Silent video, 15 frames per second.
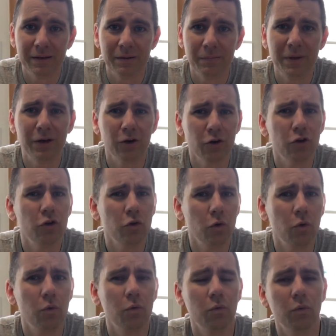Peter
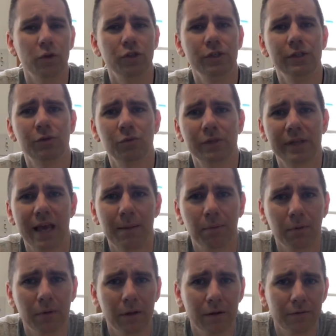knew what Jesus was
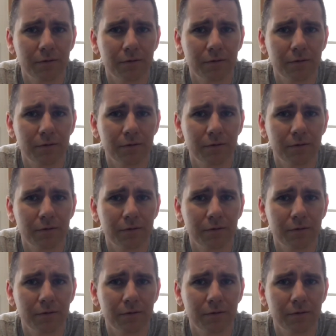capable of.